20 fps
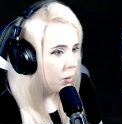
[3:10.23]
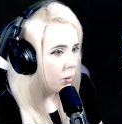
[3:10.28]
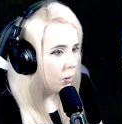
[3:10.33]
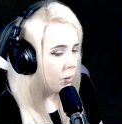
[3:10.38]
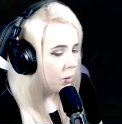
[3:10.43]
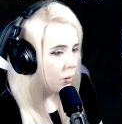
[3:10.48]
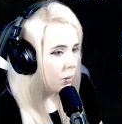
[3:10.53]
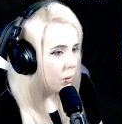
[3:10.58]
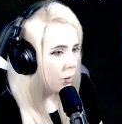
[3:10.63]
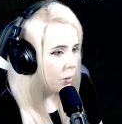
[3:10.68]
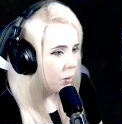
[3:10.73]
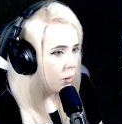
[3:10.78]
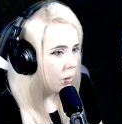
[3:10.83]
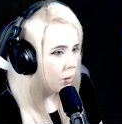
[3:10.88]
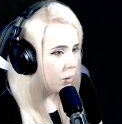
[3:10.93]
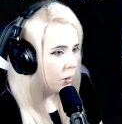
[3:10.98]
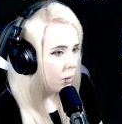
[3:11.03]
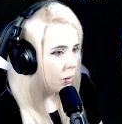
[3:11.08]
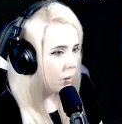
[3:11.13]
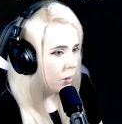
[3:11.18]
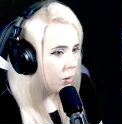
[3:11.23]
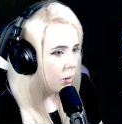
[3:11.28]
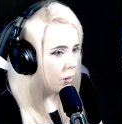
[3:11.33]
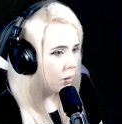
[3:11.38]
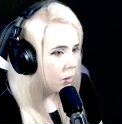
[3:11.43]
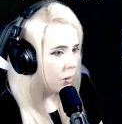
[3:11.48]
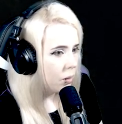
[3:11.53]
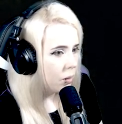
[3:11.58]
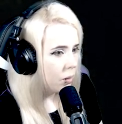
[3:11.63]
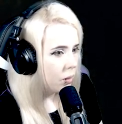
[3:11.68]

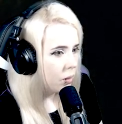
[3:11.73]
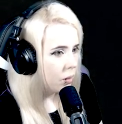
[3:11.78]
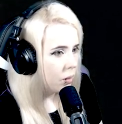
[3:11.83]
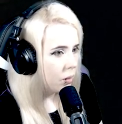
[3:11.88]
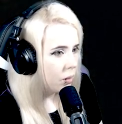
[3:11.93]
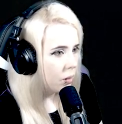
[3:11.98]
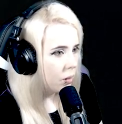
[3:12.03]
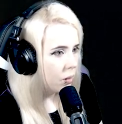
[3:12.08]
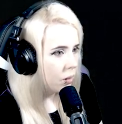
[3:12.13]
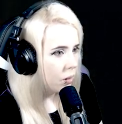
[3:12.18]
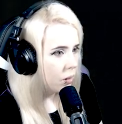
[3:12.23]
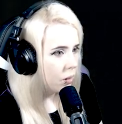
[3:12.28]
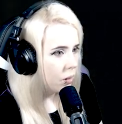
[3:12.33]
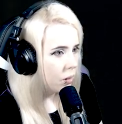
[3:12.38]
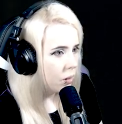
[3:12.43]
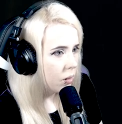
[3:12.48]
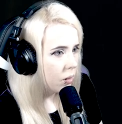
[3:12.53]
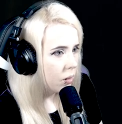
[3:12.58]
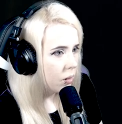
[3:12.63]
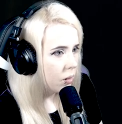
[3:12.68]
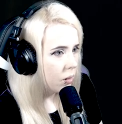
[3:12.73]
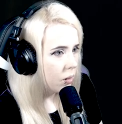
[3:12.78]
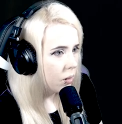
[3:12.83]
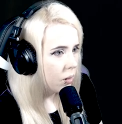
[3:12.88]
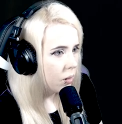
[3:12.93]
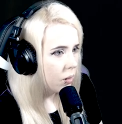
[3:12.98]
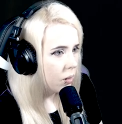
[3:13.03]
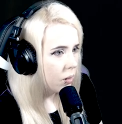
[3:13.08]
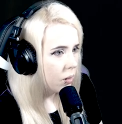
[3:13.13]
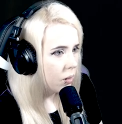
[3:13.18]

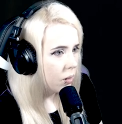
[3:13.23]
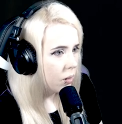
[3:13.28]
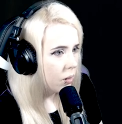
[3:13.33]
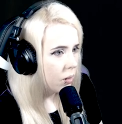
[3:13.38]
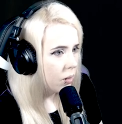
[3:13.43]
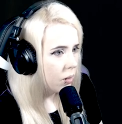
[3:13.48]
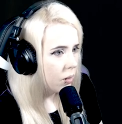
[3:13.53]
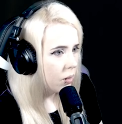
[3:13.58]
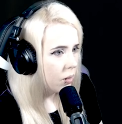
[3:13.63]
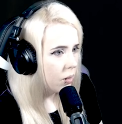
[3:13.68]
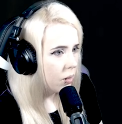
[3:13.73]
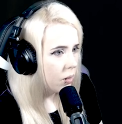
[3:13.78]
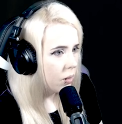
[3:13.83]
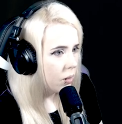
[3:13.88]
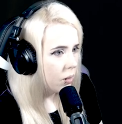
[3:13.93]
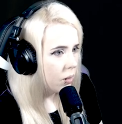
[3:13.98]
No one is speaking in this clip.